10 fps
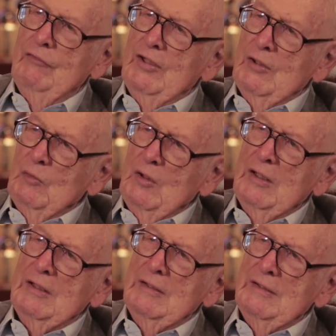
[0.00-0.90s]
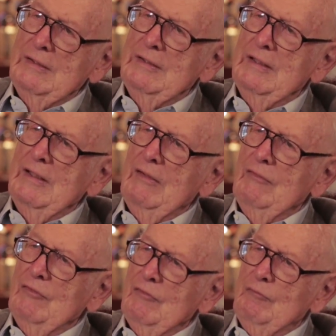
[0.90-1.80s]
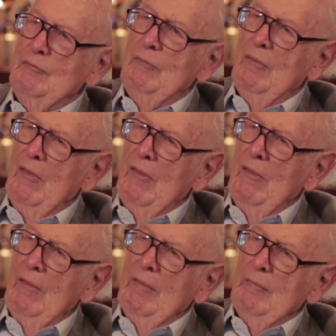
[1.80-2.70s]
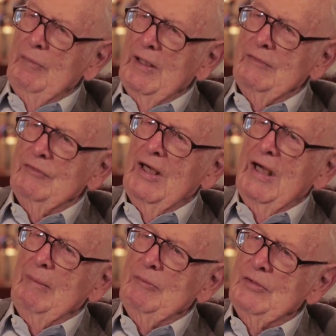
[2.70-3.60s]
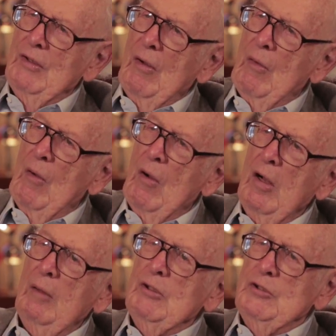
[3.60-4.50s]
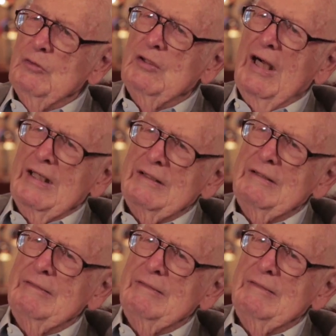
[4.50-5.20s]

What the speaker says: ill will, of bad vibes. But you got it.